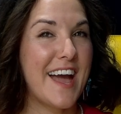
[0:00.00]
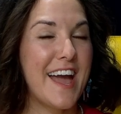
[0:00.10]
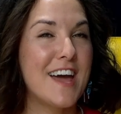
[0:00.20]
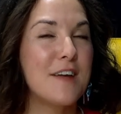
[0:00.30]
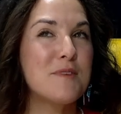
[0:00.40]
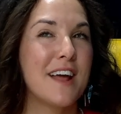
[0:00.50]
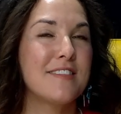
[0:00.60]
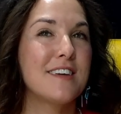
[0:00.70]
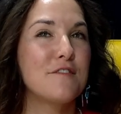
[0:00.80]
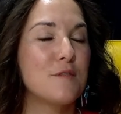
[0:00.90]
And I mean, I
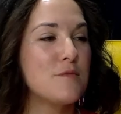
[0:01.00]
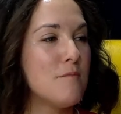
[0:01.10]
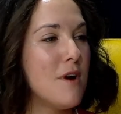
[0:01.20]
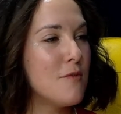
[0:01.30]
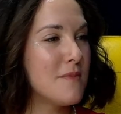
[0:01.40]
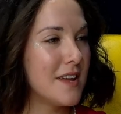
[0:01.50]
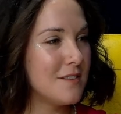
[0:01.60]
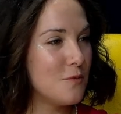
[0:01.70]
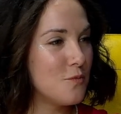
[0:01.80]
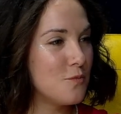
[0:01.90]
think from the
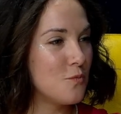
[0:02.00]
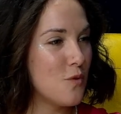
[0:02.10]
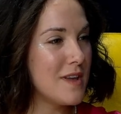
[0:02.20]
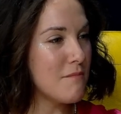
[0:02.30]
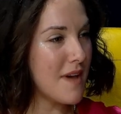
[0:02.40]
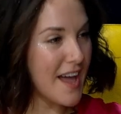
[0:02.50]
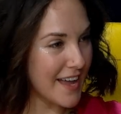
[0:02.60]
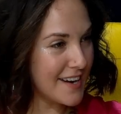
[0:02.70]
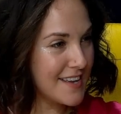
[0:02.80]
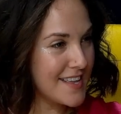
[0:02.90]
moment we
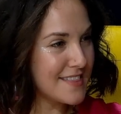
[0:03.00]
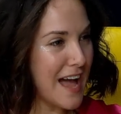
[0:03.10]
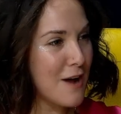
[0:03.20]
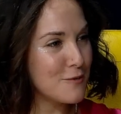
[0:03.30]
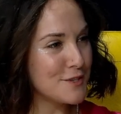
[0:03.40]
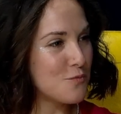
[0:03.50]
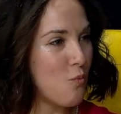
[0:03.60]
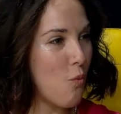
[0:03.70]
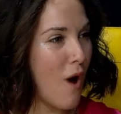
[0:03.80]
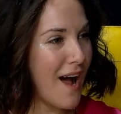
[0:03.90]
met, that was
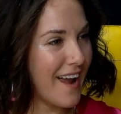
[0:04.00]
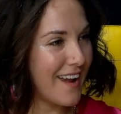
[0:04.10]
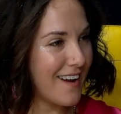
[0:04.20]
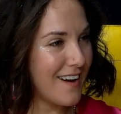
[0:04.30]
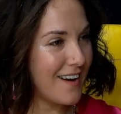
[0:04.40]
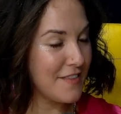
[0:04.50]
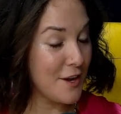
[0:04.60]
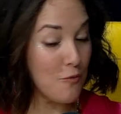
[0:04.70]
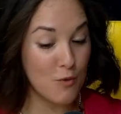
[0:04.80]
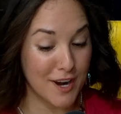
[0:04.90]
why I
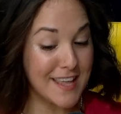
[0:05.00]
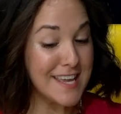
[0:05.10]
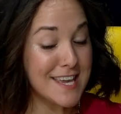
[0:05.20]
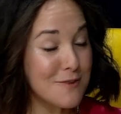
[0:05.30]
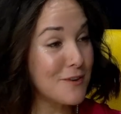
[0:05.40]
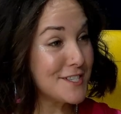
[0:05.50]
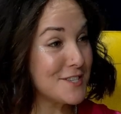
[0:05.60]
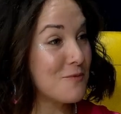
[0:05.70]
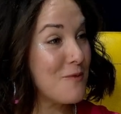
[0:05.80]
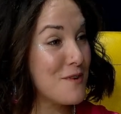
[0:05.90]
think one of the key
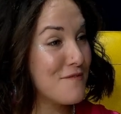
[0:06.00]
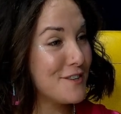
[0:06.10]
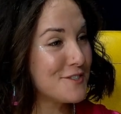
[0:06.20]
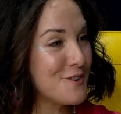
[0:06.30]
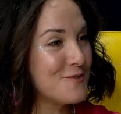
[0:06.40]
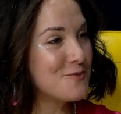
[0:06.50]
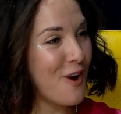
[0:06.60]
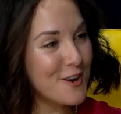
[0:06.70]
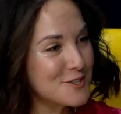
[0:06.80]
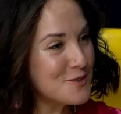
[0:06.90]
reasons why we felt so
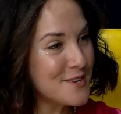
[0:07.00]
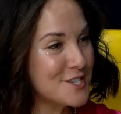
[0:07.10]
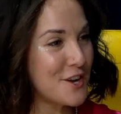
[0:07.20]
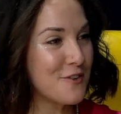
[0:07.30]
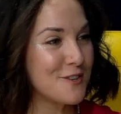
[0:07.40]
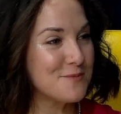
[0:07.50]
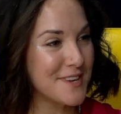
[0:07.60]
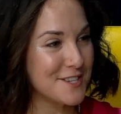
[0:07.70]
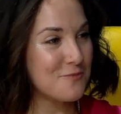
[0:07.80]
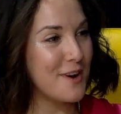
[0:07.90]
drawn to each other is
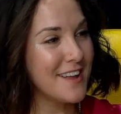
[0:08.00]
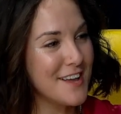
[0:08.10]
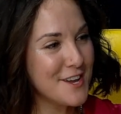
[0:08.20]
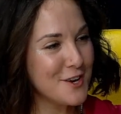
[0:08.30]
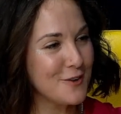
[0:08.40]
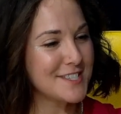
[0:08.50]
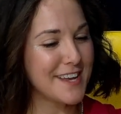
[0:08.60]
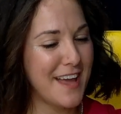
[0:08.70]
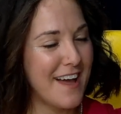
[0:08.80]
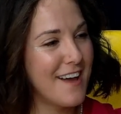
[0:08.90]
because it's
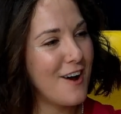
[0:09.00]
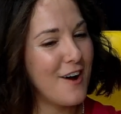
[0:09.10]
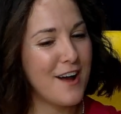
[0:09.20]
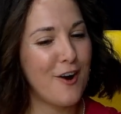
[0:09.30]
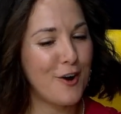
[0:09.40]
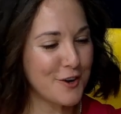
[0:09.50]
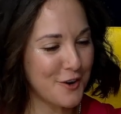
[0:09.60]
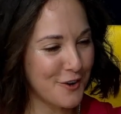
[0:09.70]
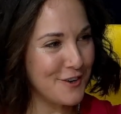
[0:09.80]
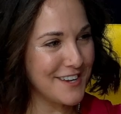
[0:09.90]
like Art
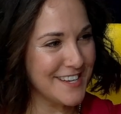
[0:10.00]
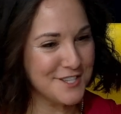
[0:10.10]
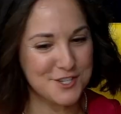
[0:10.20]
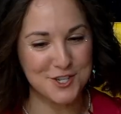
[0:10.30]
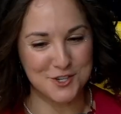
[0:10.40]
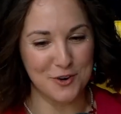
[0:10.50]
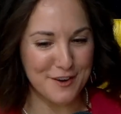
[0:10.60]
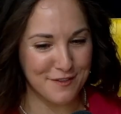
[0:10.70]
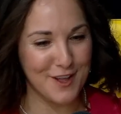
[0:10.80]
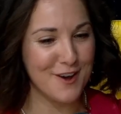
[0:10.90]
Girl is to Joy
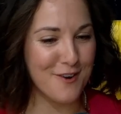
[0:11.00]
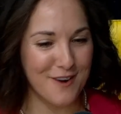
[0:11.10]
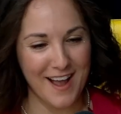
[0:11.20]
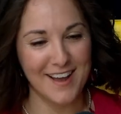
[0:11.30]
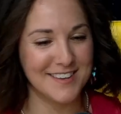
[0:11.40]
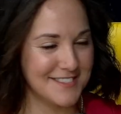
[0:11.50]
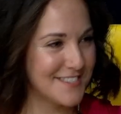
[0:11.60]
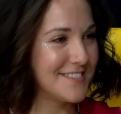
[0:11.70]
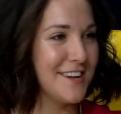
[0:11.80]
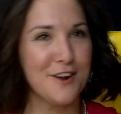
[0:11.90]
Flow
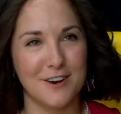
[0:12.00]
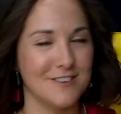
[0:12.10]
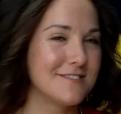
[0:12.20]
as, you know,